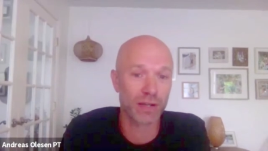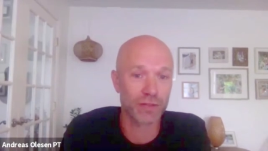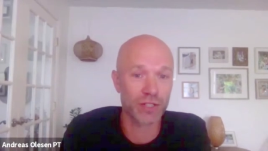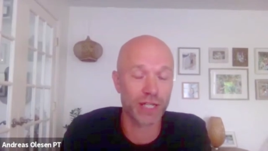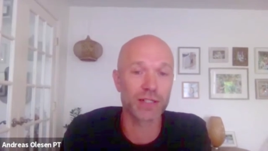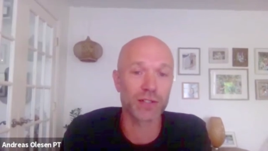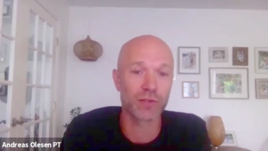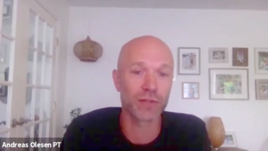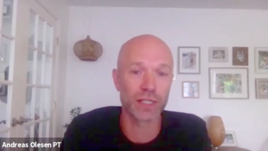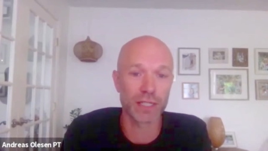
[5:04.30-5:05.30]
have changed
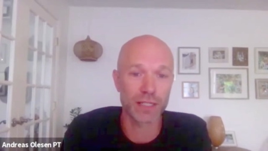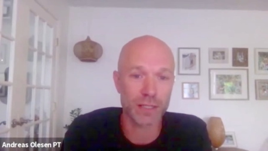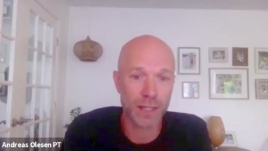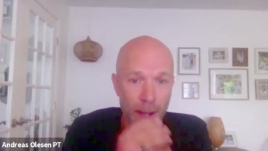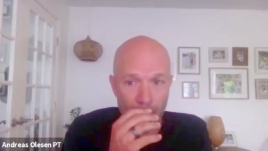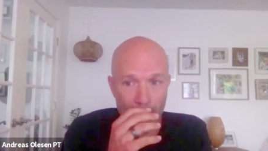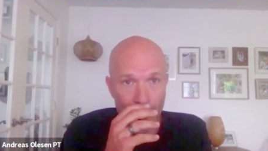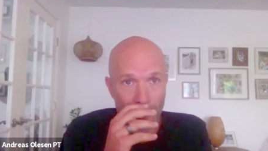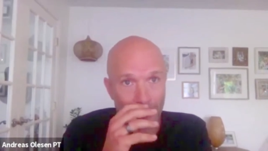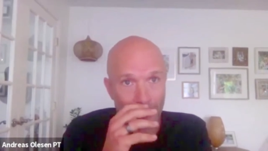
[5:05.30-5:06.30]
over the years.
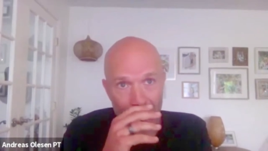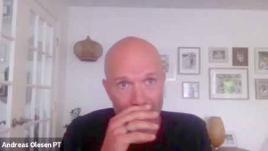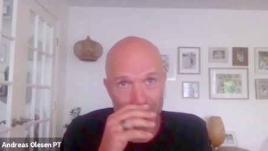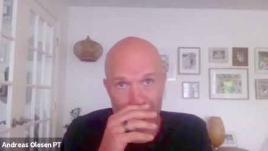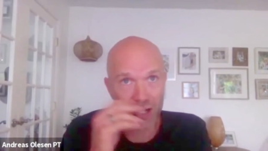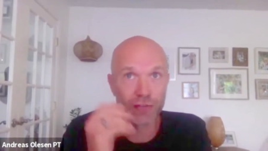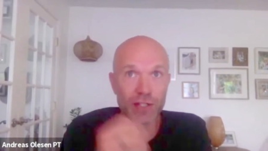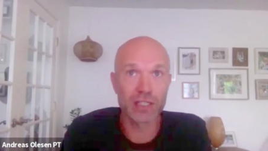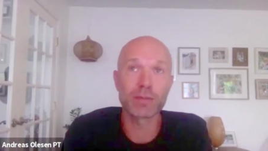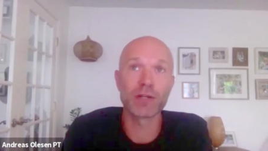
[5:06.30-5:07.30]
And so I
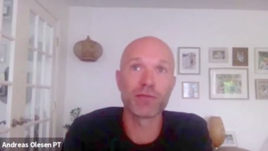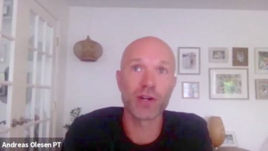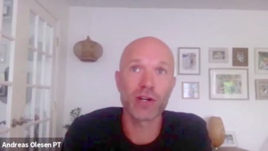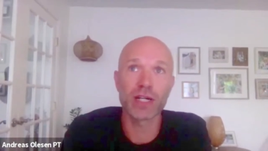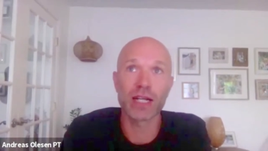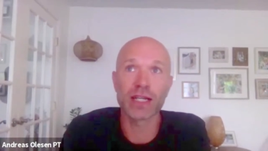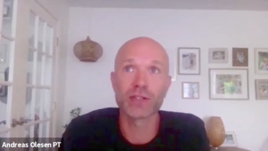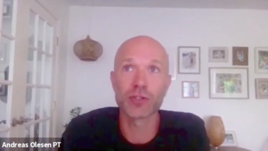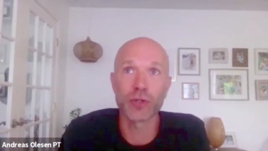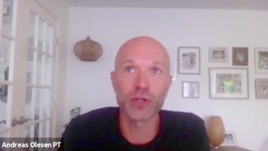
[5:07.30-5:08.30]
feel it's been very like
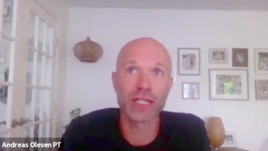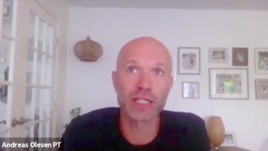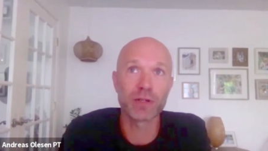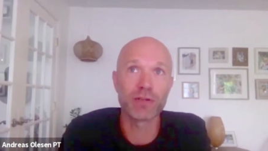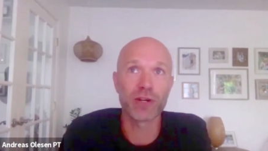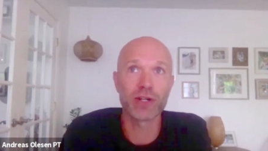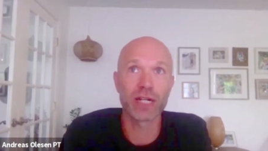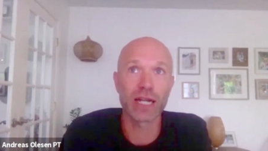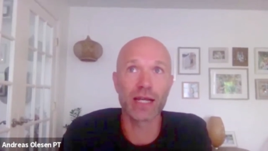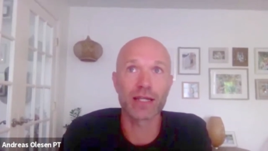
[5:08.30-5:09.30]
the journey has been very
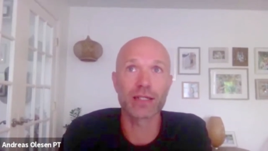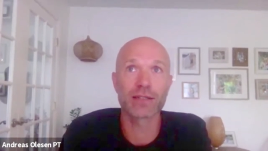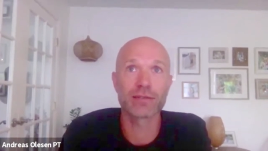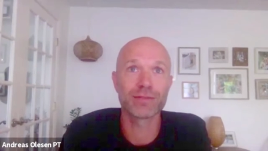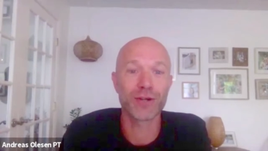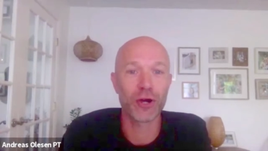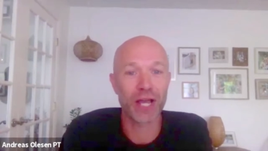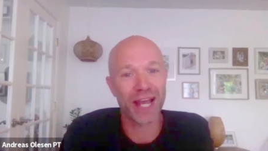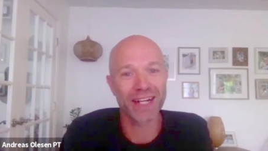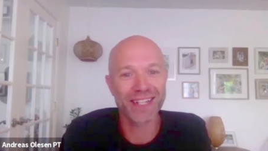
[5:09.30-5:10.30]
like
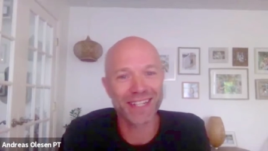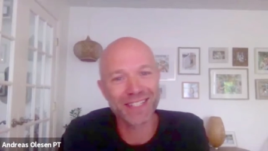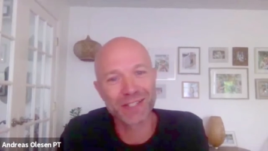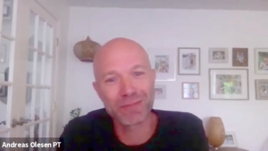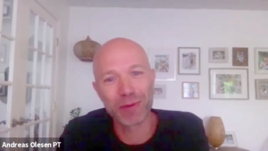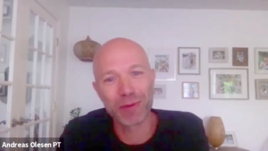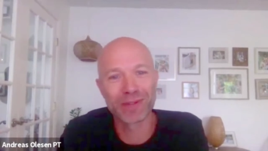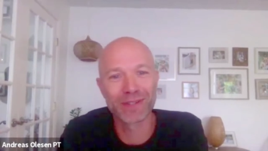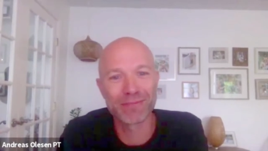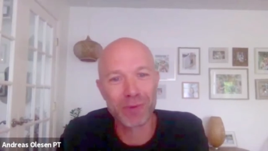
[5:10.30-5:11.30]
organic as it's
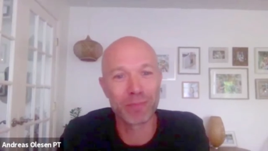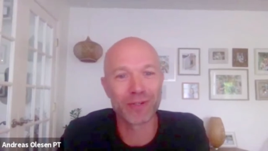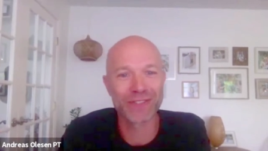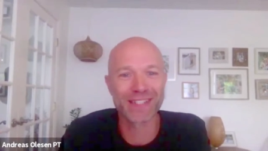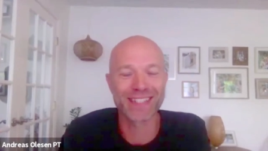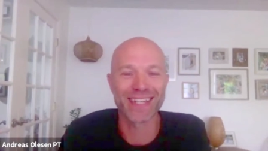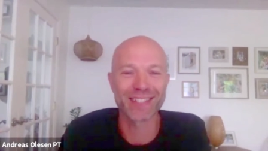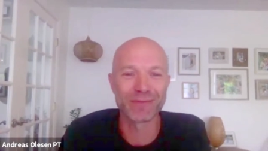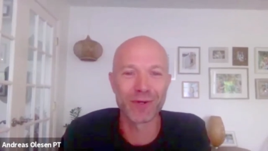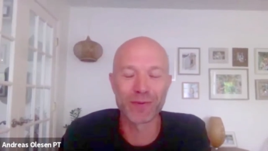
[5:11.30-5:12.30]
popular popular to say at
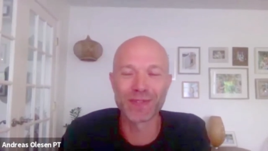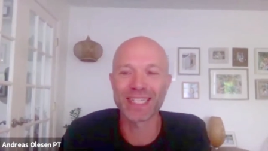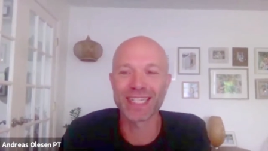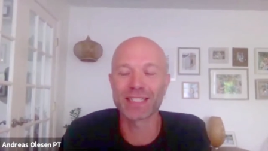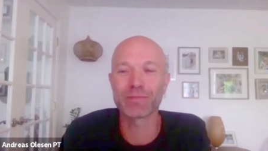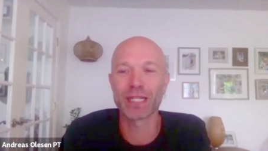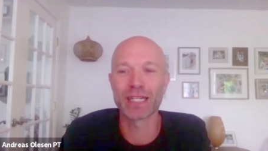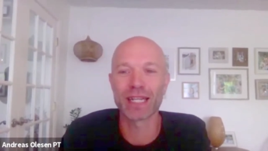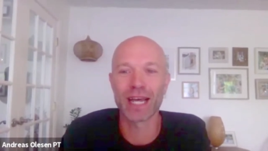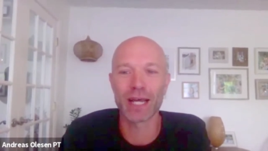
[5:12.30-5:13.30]
the moment. It's has
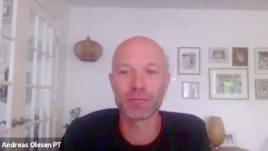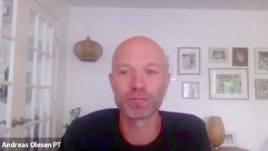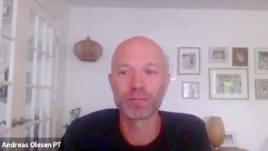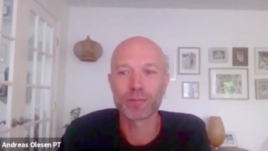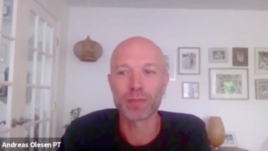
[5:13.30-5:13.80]
been yeah. um,